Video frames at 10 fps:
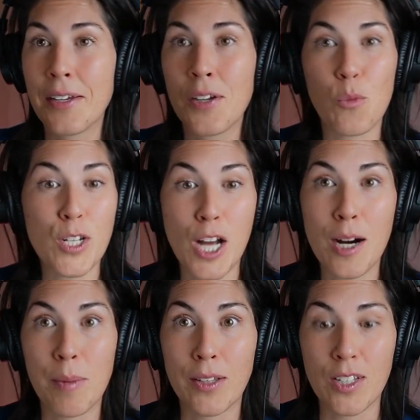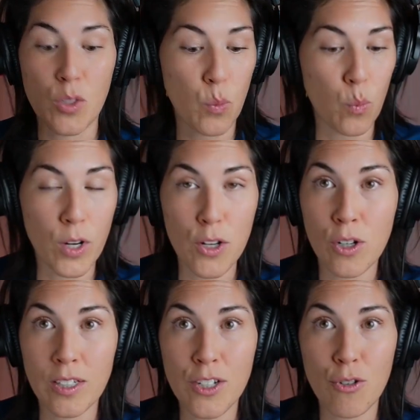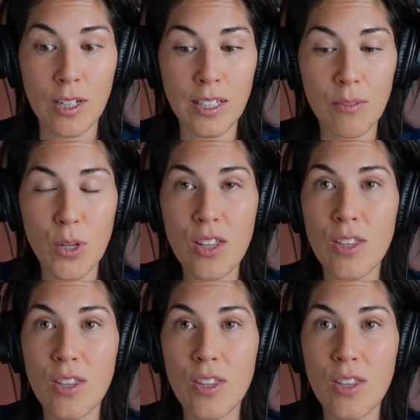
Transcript: we talk about this. What are you currently struggling with?